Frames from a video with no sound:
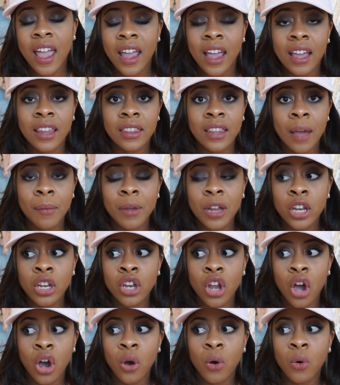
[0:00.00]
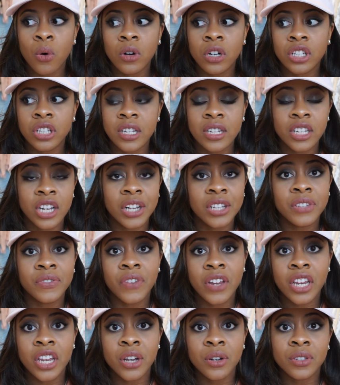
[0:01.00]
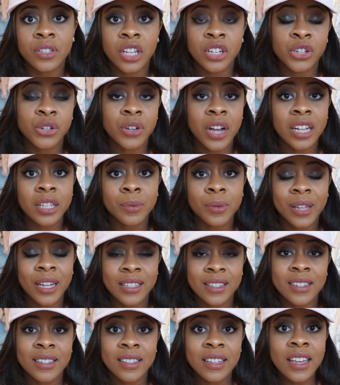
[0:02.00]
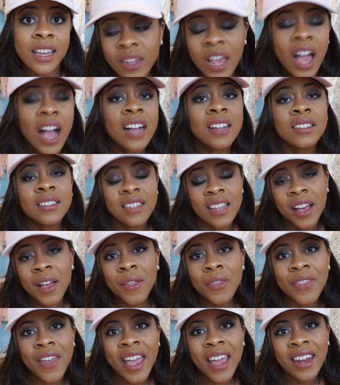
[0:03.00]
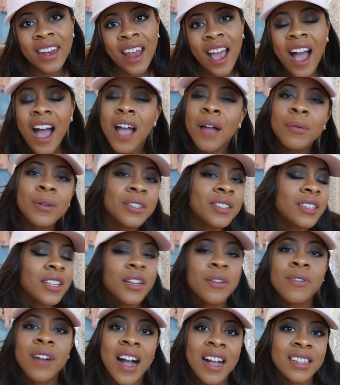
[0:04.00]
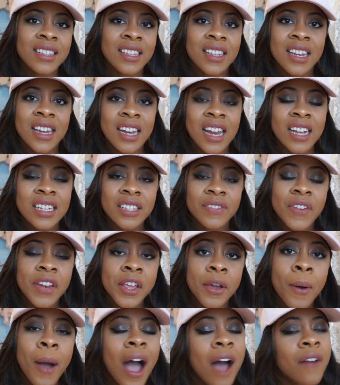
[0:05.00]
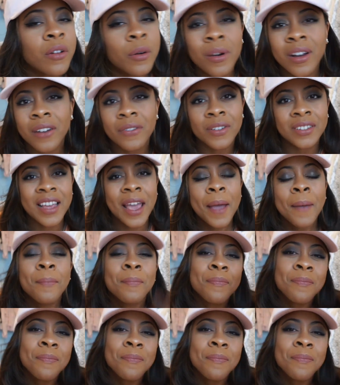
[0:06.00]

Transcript: and let me know or suggest videos that you guys would like to see. Until then, I will see you guys in the next video. Have a wonderful day.